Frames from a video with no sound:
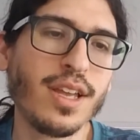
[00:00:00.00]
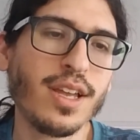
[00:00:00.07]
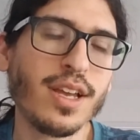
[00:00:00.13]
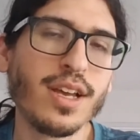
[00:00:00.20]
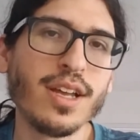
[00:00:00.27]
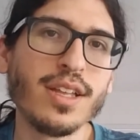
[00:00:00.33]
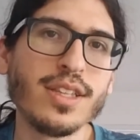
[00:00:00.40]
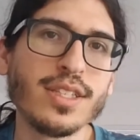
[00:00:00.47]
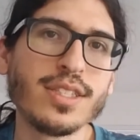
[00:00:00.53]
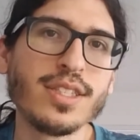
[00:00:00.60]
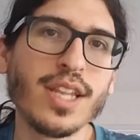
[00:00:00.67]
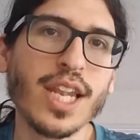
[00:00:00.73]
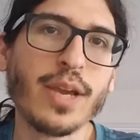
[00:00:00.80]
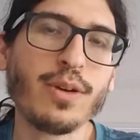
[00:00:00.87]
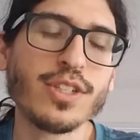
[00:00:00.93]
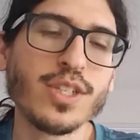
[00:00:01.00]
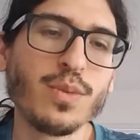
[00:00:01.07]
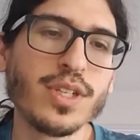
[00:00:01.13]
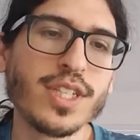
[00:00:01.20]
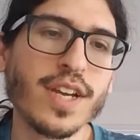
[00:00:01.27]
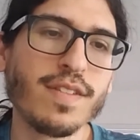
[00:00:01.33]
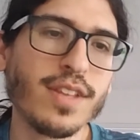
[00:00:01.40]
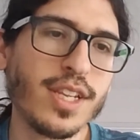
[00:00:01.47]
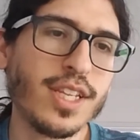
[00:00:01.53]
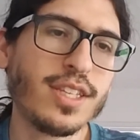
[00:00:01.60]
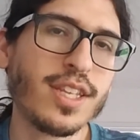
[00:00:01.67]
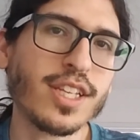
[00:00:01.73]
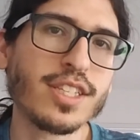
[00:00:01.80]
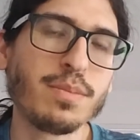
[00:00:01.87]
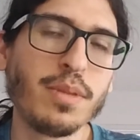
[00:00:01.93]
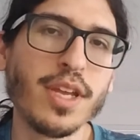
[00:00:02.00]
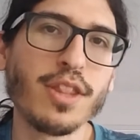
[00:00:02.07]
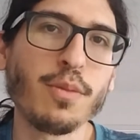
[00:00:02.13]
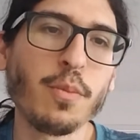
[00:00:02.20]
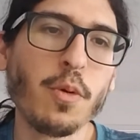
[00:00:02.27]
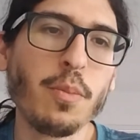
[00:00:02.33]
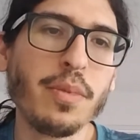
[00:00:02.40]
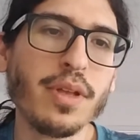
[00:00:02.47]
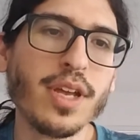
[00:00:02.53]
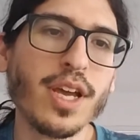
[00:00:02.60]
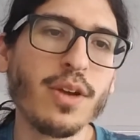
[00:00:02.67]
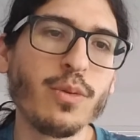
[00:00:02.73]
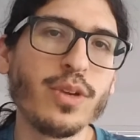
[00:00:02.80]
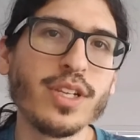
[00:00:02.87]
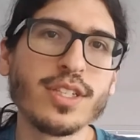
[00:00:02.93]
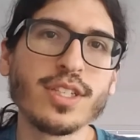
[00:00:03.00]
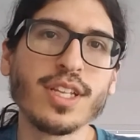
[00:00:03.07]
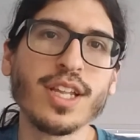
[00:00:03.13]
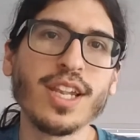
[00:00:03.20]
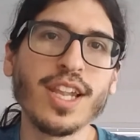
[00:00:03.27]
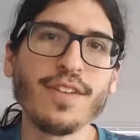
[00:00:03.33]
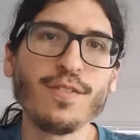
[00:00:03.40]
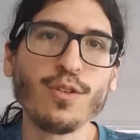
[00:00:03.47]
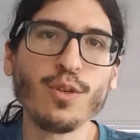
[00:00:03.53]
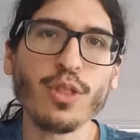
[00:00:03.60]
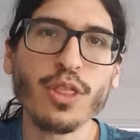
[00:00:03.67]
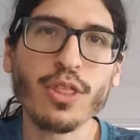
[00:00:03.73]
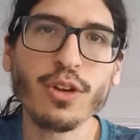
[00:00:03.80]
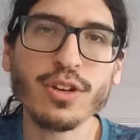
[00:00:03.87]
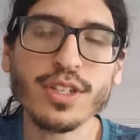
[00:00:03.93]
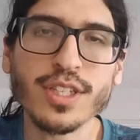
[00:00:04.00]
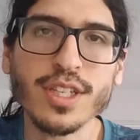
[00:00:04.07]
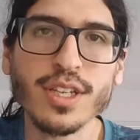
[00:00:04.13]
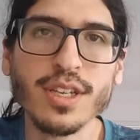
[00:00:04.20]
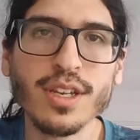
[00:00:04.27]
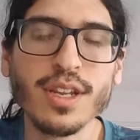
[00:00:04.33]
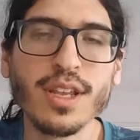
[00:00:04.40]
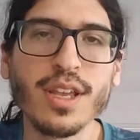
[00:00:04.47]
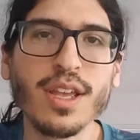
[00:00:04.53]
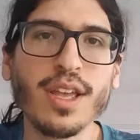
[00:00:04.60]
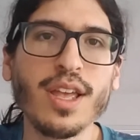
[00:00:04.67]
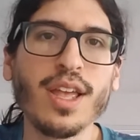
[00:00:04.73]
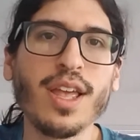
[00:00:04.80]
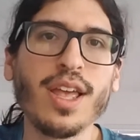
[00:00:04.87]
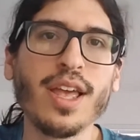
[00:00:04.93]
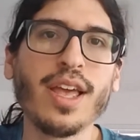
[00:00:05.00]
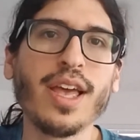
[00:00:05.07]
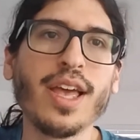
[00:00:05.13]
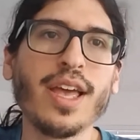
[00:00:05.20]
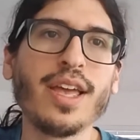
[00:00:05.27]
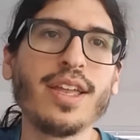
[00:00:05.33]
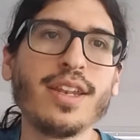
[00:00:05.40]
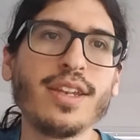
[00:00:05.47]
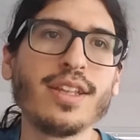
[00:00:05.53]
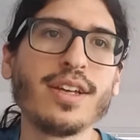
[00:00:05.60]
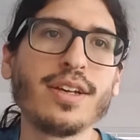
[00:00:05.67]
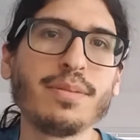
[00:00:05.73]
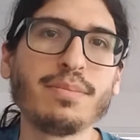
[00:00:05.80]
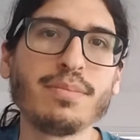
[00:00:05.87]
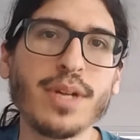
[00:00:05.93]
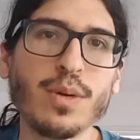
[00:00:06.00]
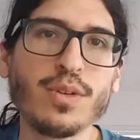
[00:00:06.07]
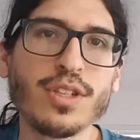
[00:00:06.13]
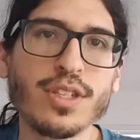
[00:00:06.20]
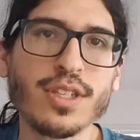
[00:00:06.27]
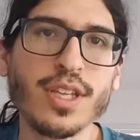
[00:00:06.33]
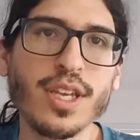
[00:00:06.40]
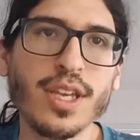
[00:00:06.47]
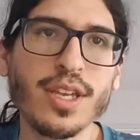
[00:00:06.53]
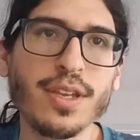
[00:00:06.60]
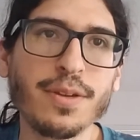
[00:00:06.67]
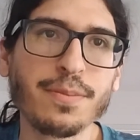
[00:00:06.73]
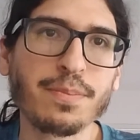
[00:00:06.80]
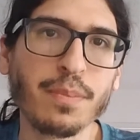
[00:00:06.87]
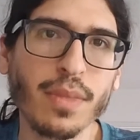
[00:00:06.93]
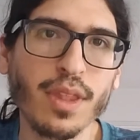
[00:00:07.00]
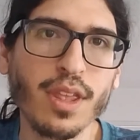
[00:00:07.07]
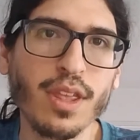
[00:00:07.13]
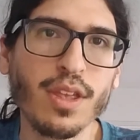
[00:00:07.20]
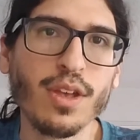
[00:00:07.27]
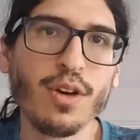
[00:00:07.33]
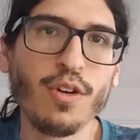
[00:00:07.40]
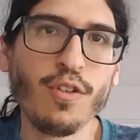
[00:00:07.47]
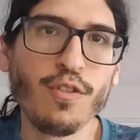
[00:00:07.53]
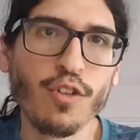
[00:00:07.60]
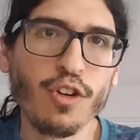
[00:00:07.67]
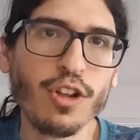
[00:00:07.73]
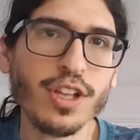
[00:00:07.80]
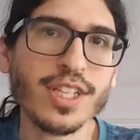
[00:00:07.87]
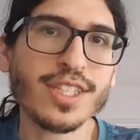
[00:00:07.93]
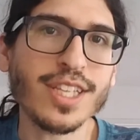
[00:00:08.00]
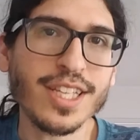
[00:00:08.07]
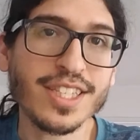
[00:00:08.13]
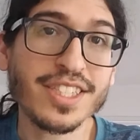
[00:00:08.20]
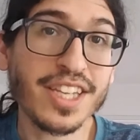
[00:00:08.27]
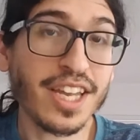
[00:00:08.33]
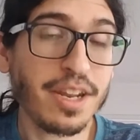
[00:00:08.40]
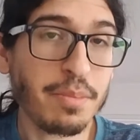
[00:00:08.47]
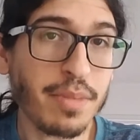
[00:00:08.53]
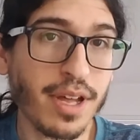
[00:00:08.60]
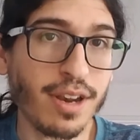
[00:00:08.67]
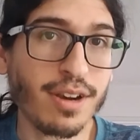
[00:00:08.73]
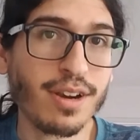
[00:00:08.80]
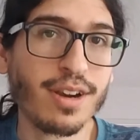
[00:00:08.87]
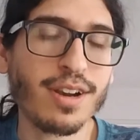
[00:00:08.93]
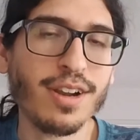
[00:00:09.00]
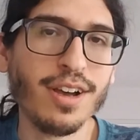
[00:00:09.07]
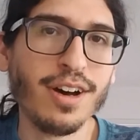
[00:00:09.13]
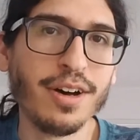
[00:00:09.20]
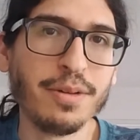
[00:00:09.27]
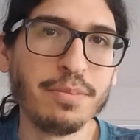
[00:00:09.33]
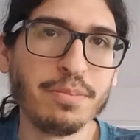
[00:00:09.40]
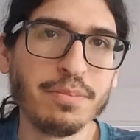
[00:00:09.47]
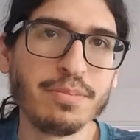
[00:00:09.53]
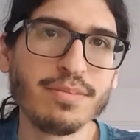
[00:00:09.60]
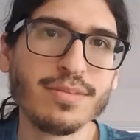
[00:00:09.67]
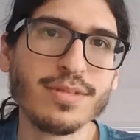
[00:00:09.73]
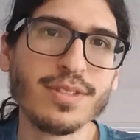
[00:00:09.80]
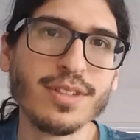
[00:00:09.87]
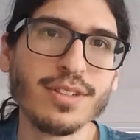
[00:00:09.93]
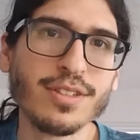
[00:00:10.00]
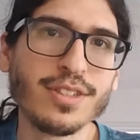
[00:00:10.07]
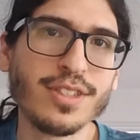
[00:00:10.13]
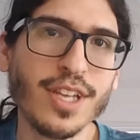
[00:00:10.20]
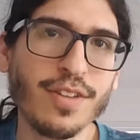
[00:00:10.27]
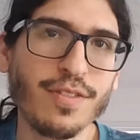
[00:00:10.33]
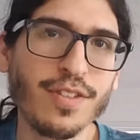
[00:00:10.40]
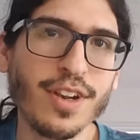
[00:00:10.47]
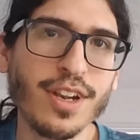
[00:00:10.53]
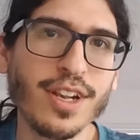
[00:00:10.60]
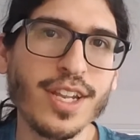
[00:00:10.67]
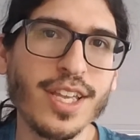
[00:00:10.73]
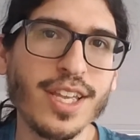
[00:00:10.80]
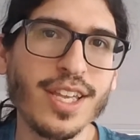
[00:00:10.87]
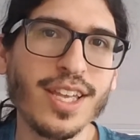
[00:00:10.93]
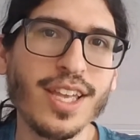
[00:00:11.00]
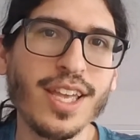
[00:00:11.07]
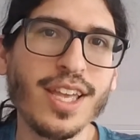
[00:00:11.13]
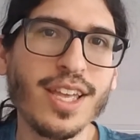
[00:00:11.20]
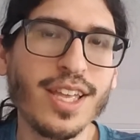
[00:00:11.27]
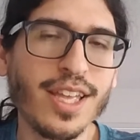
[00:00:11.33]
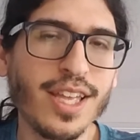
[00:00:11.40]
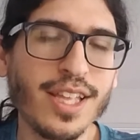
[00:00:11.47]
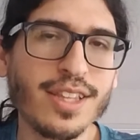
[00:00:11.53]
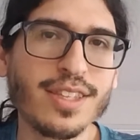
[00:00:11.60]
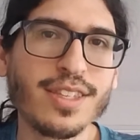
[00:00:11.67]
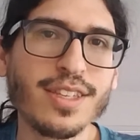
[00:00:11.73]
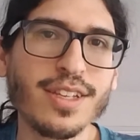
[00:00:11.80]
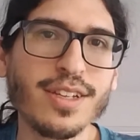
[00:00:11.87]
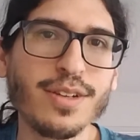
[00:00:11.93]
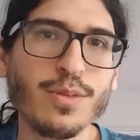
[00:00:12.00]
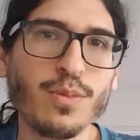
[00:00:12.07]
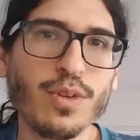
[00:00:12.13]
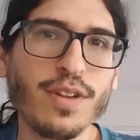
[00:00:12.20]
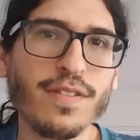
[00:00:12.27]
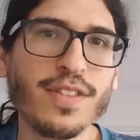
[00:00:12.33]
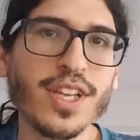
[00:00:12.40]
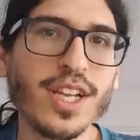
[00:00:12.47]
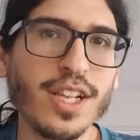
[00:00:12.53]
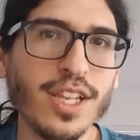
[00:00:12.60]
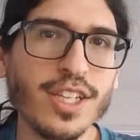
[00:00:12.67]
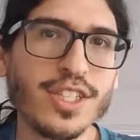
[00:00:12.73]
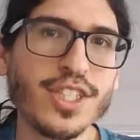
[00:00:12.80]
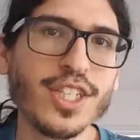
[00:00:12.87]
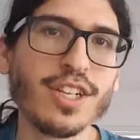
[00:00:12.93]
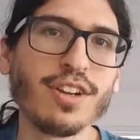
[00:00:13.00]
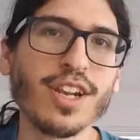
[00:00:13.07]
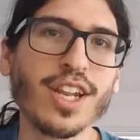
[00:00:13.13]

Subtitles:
This is the language in which I have the least XP at the moment. I reached level 13. And I would say overall it's getting better. Definitely it's one of the glitchier